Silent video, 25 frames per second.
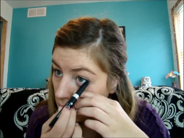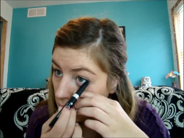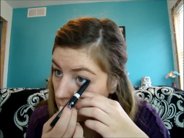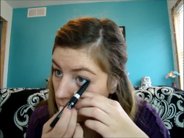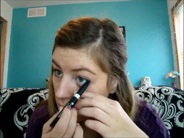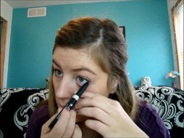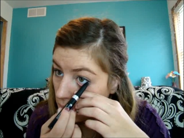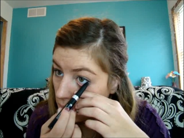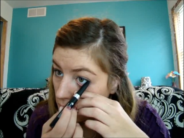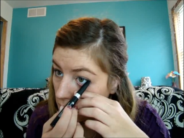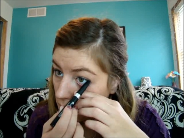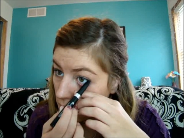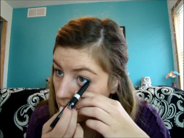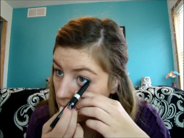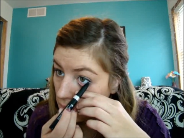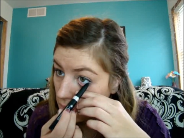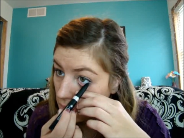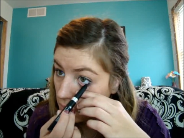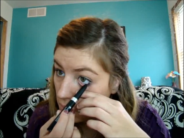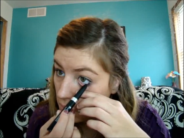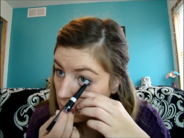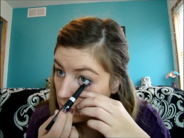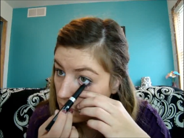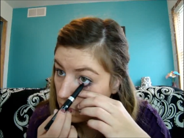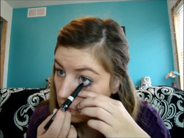
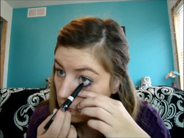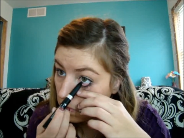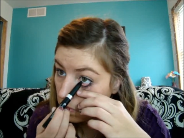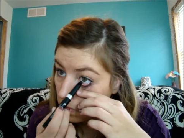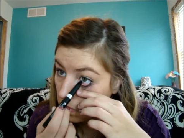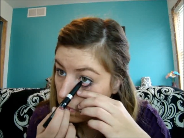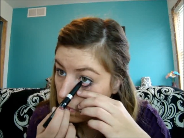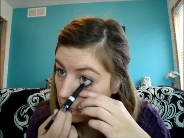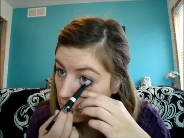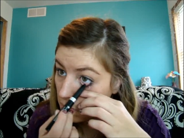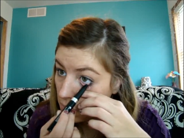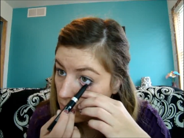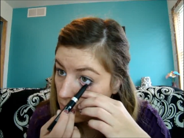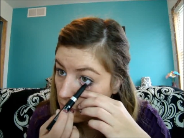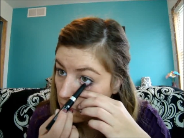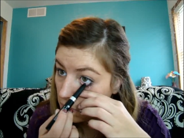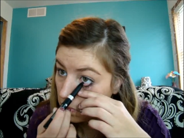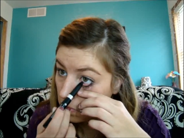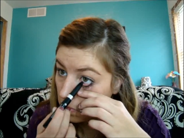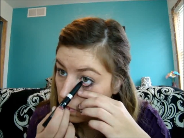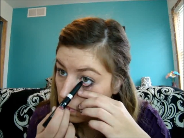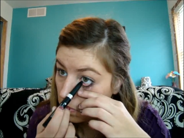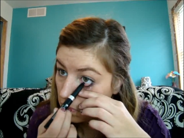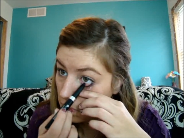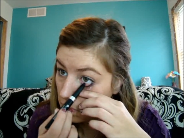
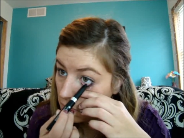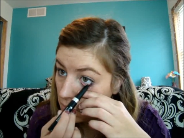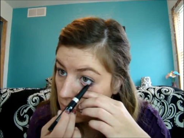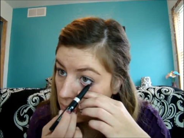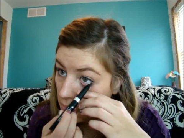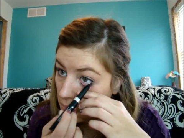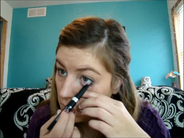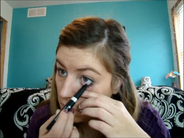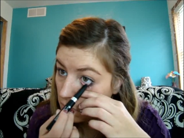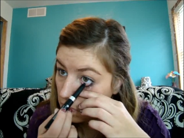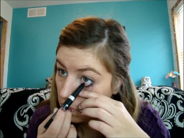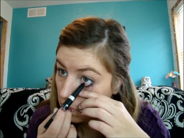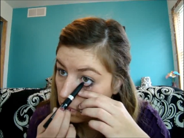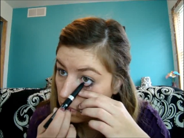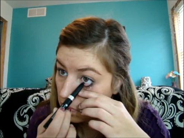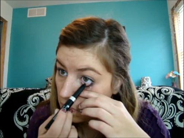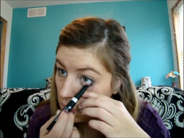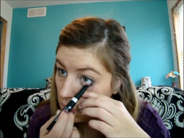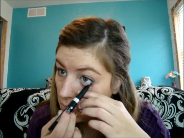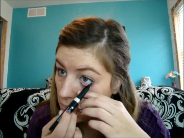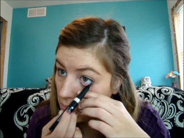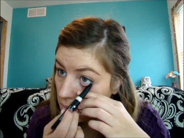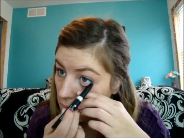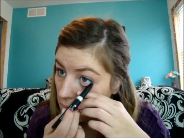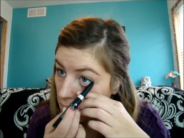
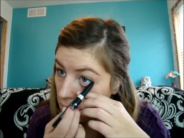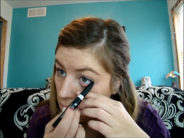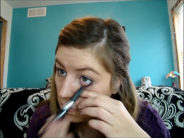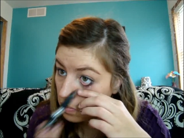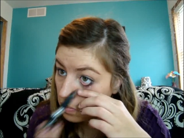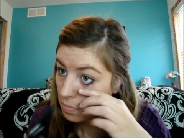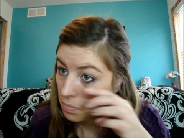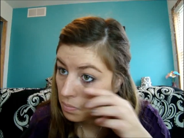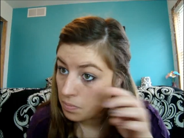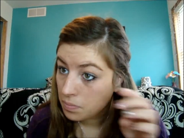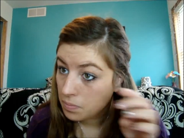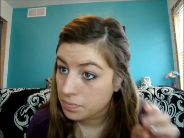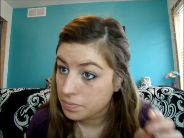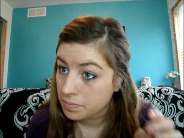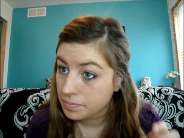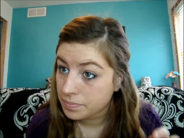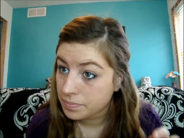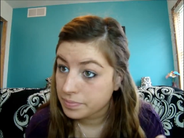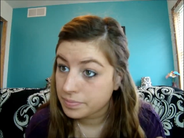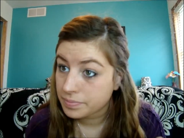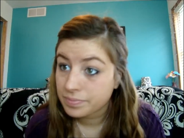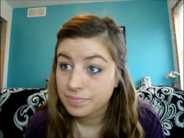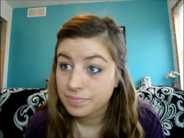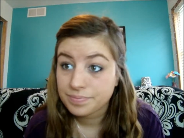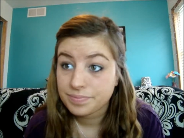
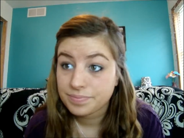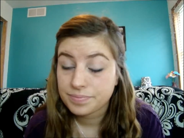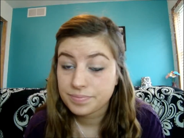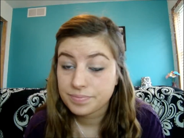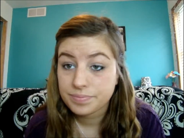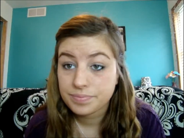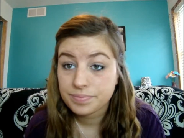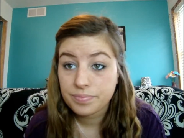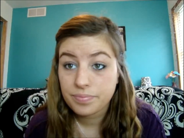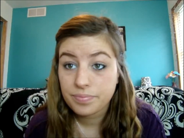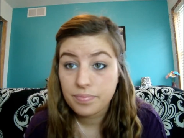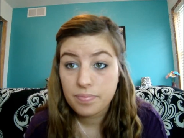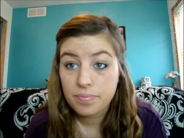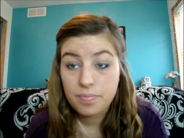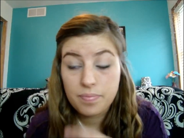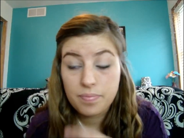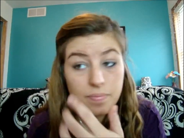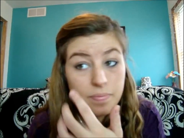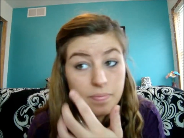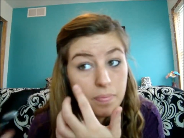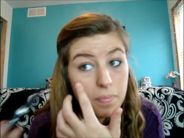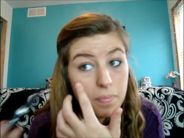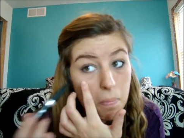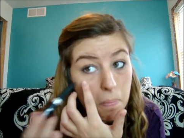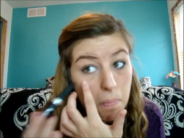
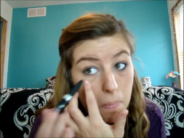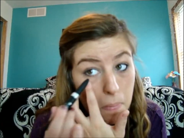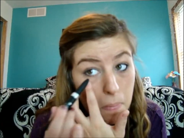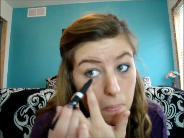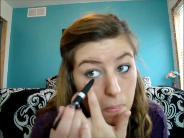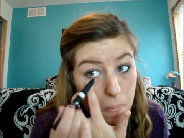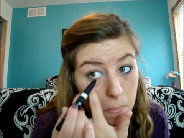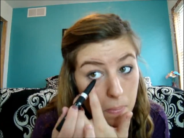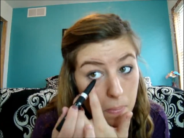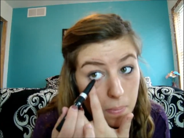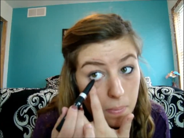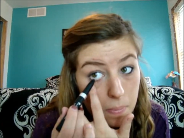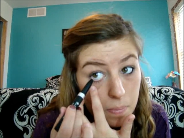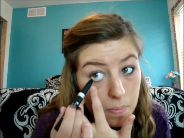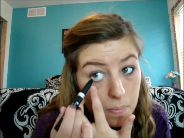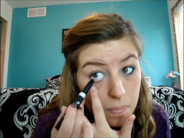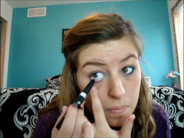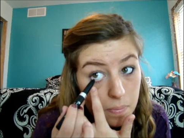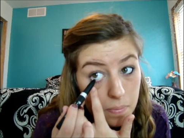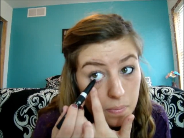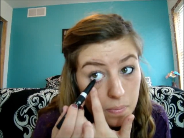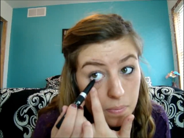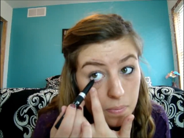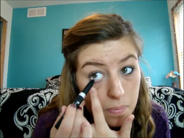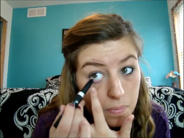
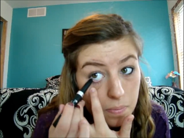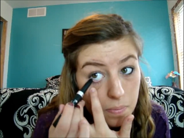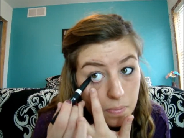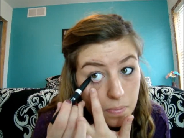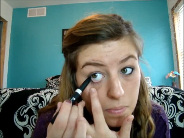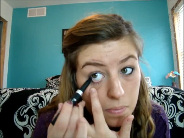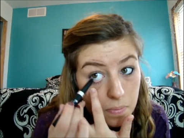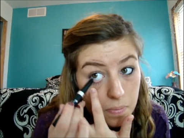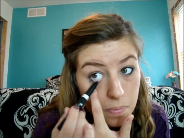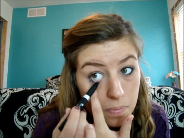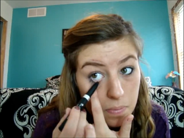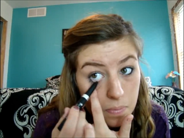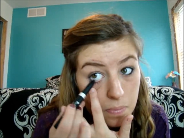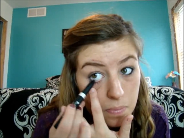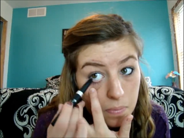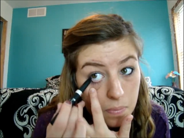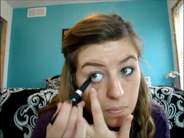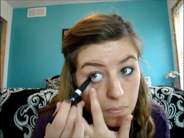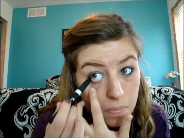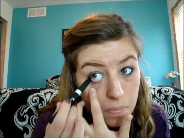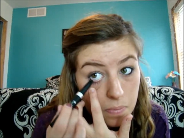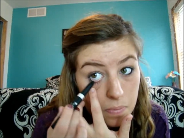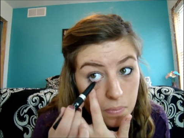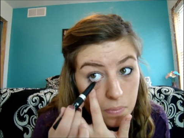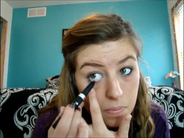
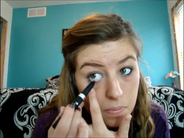Nothing is said.